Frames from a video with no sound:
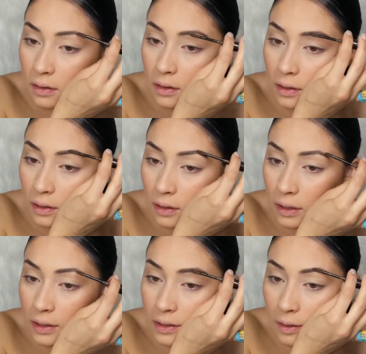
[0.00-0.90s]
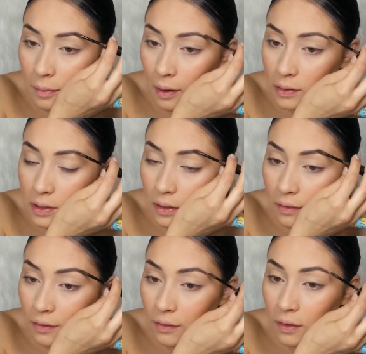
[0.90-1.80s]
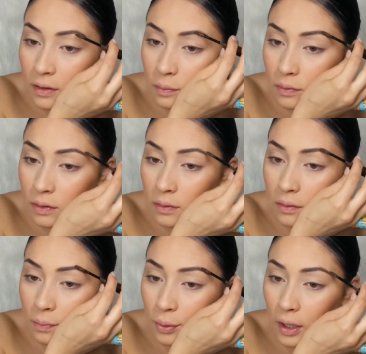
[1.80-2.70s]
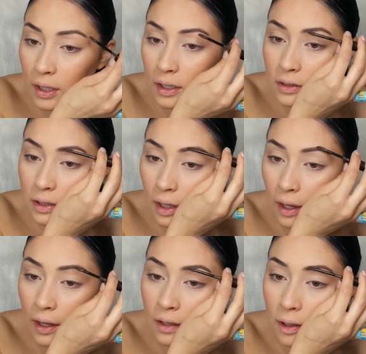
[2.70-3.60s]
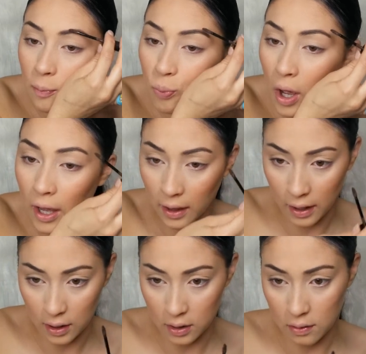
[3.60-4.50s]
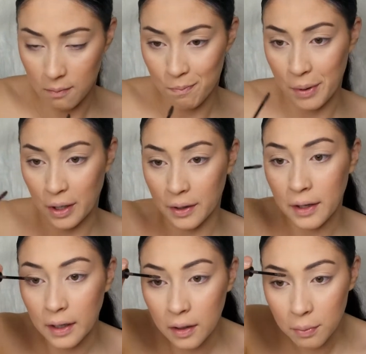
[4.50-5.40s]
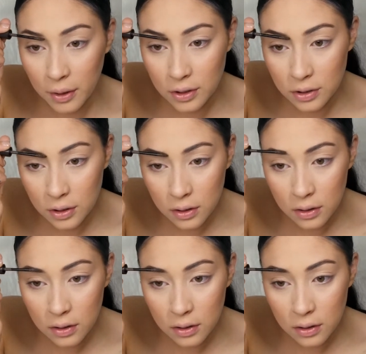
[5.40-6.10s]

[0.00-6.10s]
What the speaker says: the least amount of product and apply like barely any pressure.